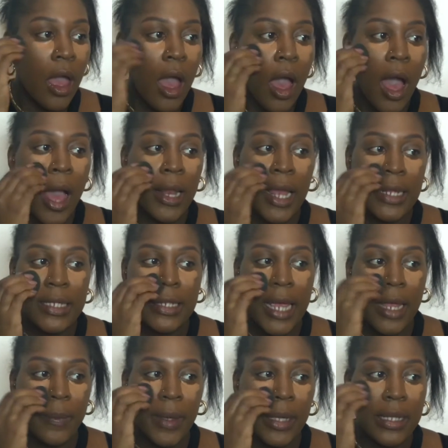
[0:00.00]
I like to
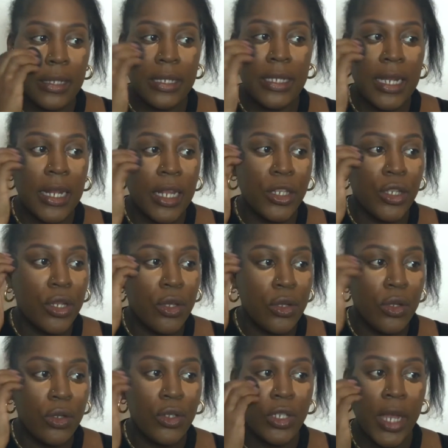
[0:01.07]
take my concealer
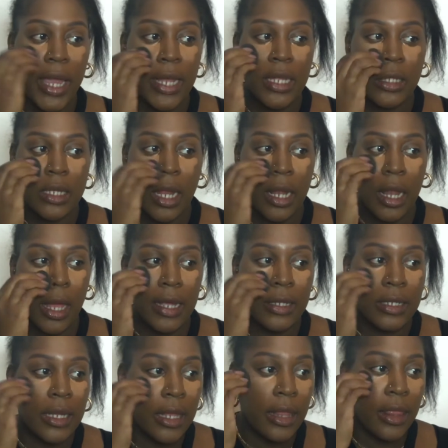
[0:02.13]
2 shades
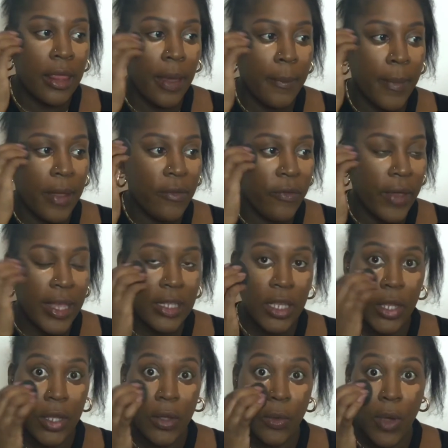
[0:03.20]
lighter than my face, so
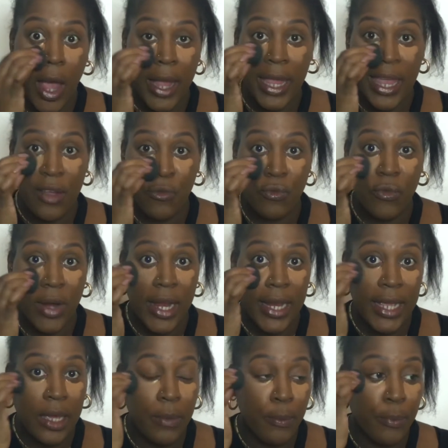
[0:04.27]
it really
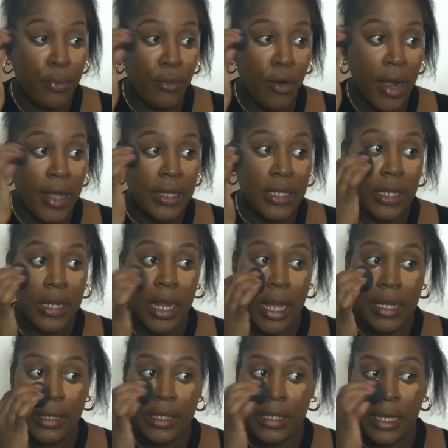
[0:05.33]
can brighten
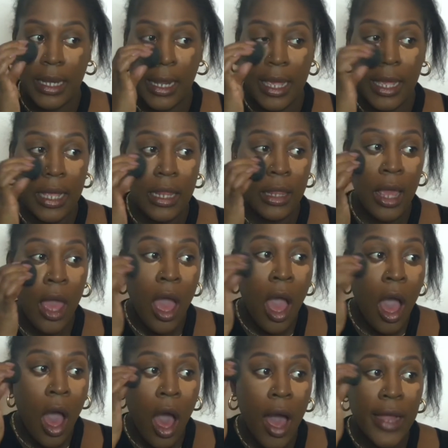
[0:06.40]
underneath.
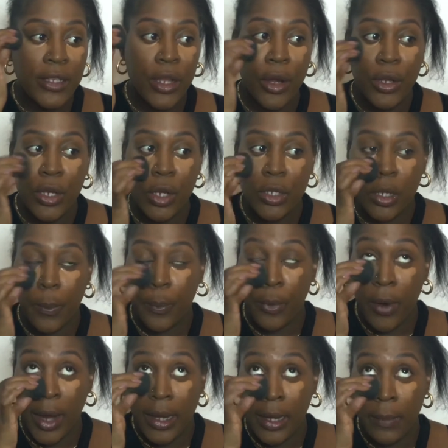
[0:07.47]
I don't use a
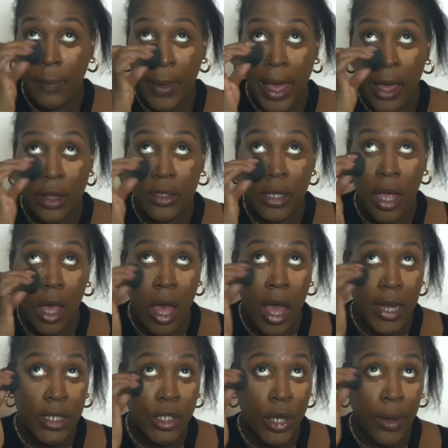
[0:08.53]
brightening powder, I
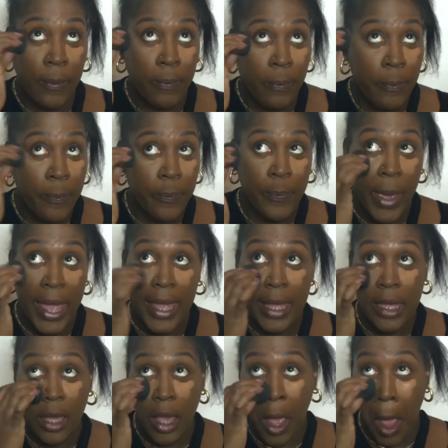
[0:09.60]
don't bake
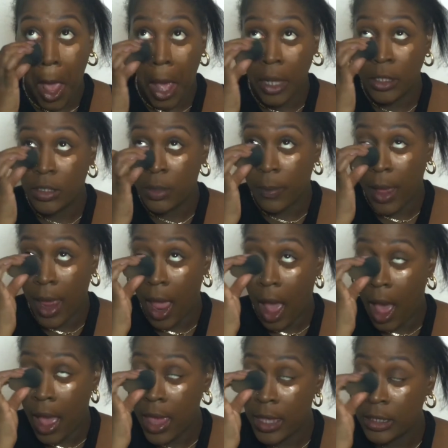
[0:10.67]
under my
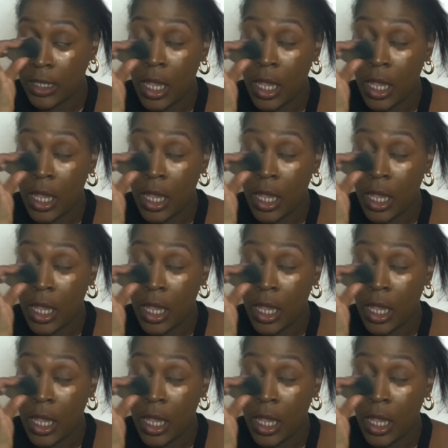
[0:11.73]
eyes.